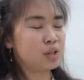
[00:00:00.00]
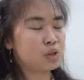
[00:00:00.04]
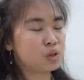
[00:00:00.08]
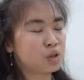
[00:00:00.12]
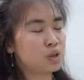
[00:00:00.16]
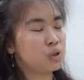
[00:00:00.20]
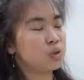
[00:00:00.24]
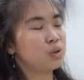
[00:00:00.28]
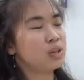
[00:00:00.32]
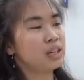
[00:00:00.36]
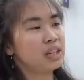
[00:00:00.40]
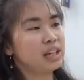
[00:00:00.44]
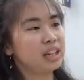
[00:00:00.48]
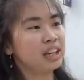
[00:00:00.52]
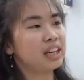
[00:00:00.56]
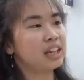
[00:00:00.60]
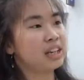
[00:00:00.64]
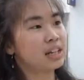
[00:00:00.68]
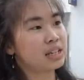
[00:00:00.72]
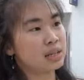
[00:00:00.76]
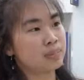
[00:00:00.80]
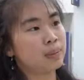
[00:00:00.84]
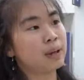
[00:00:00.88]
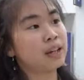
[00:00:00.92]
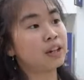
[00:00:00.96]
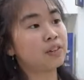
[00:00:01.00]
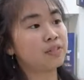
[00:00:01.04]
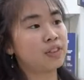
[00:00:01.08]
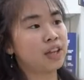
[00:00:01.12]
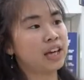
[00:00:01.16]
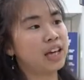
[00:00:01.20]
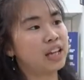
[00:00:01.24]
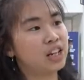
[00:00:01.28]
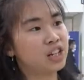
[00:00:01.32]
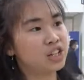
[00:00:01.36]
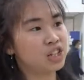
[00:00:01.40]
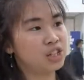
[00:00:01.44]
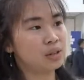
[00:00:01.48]
you do need it as part of
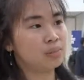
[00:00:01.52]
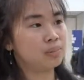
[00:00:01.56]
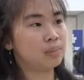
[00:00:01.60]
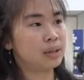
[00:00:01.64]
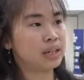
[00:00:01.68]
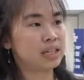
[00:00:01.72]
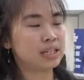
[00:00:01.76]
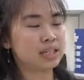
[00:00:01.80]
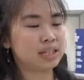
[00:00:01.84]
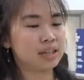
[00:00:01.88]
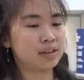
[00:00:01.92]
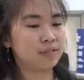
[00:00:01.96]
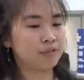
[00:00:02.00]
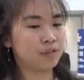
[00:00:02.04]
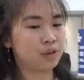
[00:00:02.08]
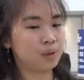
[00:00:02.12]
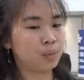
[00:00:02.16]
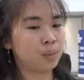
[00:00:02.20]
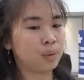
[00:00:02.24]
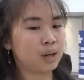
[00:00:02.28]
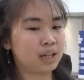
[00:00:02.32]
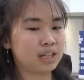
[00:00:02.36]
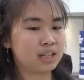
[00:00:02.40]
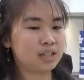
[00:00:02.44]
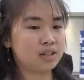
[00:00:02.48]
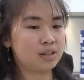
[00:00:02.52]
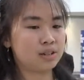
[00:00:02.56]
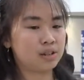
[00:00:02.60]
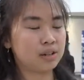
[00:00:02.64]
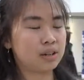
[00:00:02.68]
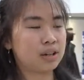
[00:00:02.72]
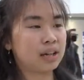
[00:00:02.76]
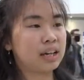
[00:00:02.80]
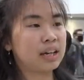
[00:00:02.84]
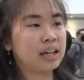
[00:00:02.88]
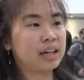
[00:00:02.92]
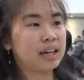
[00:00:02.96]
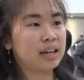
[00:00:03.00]
the energy mix if you want
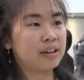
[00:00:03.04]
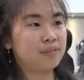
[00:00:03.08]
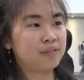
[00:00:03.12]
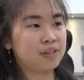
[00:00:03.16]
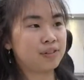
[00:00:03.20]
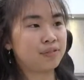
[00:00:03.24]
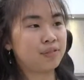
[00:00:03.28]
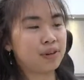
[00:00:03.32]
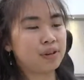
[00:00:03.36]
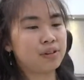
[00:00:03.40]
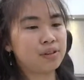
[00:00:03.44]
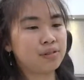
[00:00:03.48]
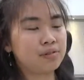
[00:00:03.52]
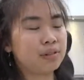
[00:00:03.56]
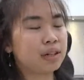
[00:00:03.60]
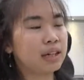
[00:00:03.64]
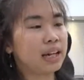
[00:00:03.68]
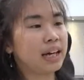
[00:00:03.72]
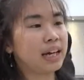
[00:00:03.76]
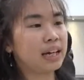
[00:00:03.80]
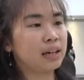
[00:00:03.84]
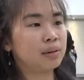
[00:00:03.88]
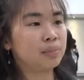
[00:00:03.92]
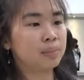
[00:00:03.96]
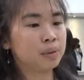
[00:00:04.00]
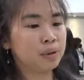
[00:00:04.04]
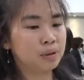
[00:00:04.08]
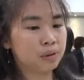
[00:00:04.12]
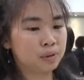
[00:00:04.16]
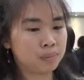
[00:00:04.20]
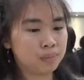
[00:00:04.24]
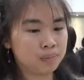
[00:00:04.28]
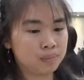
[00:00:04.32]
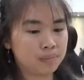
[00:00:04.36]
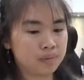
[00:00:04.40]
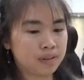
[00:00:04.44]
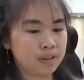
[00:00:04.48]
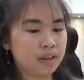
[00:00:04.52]
to have a very
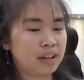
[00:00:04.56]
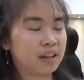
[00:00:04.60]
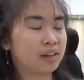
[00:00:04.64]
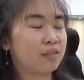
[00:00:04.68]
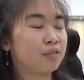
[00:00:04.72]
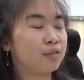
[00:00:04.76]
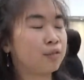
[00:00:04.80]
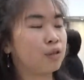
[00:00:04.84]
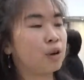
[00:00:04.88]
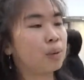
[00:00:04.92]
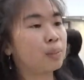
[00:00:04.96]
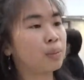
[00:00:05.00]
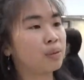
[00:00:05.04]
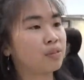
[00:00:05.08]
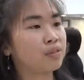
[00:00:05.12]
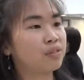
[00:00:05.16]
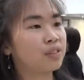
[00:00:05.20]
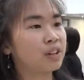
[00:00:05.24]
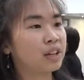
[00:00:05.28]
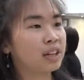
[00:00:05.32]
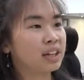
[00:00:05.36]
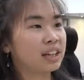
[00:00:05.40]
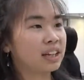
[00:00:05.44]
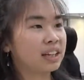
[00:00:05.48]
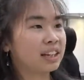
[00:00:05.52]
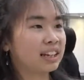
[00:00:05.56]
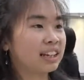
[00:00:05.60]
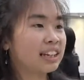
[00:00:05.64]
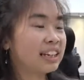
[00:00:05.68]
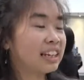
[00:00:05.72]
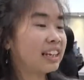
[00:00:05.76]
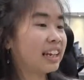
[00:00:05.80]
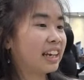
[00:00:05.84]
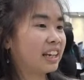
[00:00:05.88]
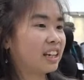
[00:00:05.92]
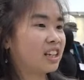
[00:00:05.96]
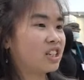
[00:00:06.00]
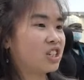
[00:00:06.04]
reliable form of
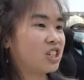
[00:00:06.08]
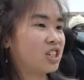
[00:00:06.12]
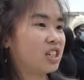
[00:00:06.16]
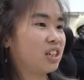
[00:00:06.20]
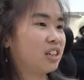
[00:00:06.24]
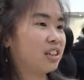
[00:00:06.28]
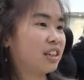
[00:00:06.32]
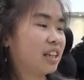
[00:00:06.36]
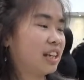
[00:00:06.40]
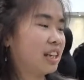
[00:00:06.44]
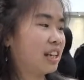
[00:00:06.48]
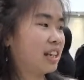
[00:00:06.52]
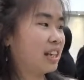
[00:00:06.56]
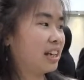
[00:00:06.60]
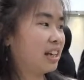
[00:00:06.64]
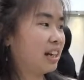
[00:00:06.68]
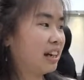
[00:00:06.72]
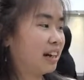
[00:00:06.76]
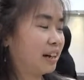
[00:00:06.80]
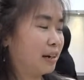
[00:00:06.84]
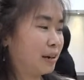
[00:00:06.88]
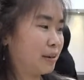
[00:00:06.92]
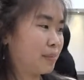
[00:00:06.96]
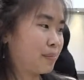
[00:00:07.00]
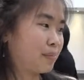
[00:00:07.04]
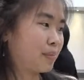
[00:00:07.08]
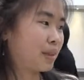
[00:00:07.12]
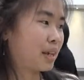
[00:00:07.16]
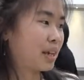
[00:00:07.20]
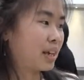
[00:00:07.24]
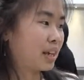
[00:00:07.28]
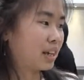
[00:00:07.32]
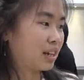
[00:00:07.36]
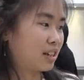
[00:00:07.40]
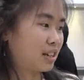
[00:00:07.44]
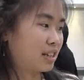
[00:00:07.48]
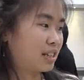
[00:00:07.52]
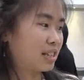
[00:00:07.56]
clean energy that
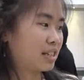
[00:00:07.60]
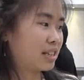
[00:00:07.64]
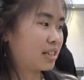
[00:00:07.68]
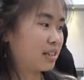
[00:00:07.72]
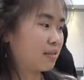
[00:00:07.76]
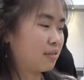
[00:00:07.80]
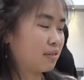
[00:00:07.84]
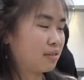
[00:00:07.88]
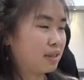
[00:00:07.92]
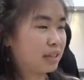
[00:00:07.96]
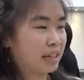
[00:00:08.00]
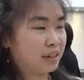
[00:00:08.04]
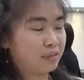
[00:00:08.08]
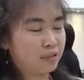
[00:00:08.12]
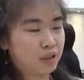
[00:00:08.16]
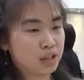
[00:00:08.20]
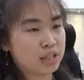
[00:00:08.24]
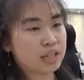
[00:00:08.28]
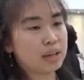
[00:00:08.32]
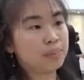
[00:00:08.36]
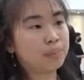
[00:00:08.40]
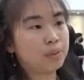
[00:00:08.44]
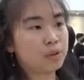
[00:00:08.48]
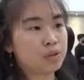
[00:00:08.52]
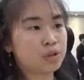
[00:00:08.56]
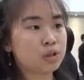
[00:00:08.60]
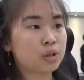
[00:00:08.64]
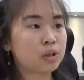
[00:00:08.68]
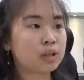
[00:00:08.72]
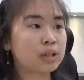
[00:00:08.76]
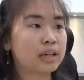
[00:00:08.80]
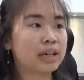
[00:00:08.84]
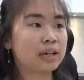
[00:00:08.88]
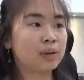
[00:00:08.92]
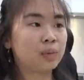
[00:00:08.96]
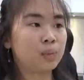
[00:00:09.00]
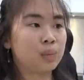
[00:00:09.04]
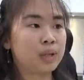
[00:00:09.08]
because like for example,
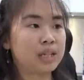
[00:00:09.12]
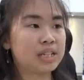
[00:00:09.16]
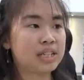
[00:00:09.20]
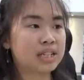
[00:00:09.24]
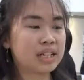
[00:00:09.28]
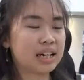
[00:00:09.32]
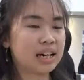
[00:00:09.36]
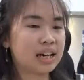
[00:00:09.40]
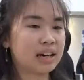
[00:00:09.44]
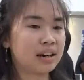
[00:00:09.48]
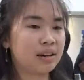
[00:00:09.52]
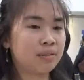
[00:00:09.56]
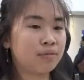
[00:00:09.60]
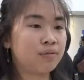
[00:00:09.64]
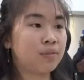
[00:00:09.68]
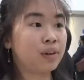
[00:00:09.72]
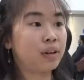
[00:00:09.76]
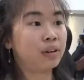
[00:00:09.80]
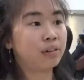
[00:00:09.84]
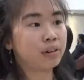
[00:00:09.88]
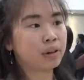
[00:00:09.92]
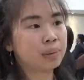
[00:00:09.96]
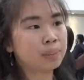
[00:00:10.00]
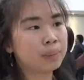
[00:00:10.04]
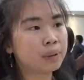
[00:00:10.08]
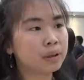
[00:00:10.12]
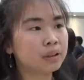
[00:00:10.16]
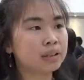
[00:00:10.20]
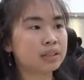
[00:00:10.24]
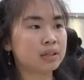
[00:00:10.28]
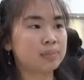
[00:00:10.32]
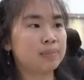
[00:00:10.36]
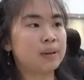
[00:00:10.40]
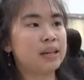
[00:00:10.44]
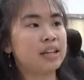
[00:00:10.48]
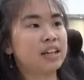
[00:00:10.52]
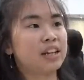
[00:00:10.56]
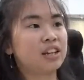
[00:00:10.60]
solar and wind are variable
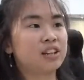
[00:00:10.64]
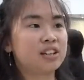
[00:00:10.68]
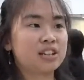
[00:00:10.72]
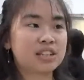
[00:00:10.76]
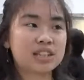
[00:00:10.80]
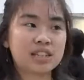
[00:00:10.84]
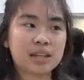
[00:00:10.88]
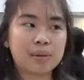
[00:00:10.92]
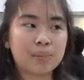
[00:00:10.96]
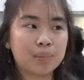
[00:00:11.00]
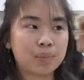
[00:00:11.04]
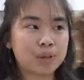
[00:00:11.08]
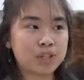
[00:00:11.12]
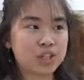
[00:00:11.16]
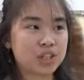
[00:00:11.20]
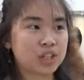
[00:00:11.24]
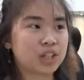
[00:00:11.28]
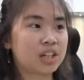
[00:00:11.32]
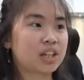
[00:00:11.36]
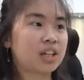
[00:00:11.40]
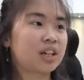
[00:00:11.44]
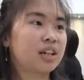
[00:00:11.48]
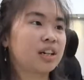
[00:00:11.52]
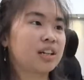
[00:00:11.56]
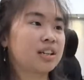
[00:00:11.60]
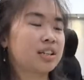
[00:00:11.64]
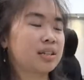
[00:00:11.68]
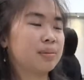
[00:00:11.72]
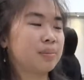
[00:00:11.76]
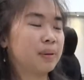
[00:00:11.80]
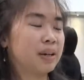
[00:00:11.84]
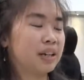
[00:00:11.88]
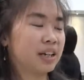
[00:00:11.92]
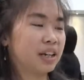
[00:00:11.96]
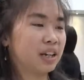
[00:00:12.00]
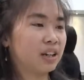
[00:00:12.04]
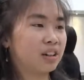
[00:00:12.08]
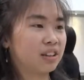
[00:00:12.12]
depending on the temperature,
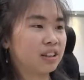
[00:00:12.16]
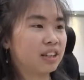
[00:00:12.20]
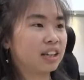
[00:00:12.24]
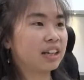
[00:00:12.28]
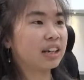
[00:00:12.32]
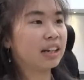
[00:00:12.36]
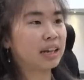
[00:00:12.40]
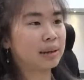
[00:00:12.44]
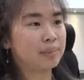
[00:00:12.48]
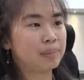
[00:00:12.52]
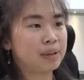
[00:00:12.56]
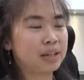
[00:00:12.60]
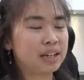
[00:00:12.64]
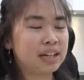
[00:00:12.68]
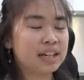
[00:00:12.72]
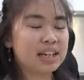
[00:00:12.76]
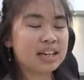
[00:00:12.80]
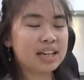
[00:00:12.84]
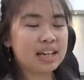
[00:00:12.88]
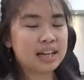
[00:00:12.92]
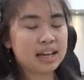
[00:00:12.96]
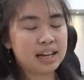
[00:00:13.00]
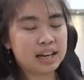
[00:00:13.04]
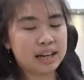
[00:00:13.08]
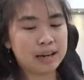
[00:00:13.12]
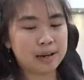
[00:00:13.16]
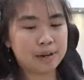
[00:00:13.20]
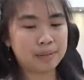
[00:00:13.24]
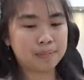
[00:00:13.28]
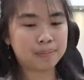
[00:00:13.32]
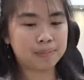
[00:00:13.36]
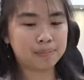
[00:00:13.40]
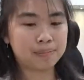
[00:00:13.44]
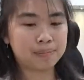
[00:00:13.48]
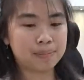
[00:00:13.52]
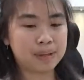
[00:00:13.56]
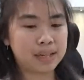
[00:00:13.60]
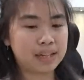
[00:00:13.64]
depending on the climate.
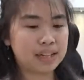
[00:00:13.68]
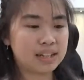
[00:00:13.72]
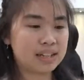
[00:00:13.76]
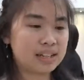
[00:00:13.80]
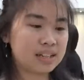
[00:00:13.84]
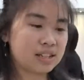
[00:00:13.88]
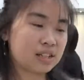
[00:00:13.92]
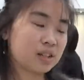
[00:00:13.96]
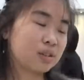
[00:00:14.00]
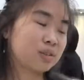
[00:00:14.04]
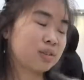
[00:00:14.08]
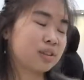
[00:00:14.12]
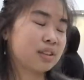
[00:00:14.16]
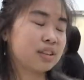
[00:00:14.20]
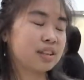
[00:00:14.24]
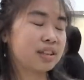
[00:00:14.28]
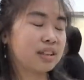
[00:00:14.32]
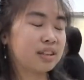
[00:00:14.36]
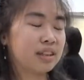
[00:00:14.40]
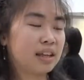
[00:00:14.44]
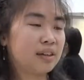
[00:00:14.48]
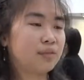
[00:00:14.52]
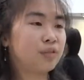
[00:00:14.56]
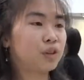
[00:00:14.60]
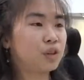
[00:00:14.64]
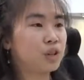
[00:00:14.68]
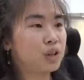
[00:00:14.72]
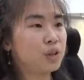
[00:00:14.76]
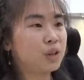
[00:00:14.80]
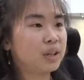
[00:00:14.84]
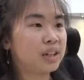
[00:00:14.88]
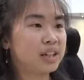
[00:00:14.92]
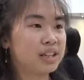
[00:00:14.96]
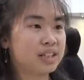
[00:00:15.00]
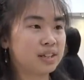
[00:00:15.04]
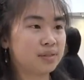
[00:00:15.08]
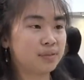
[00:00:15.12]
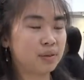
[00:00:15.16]
But so therefore,
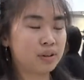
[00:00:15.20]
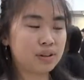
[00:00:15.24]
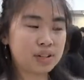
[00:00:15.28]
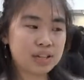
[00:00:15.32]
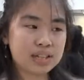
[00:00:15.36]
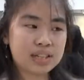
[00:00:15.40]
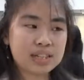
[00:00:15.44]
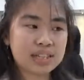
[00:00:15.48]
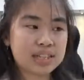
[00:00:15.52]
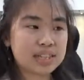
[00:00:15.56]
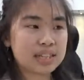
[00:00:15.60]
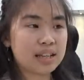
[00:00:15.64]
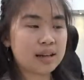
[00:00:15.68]
nuclear is a very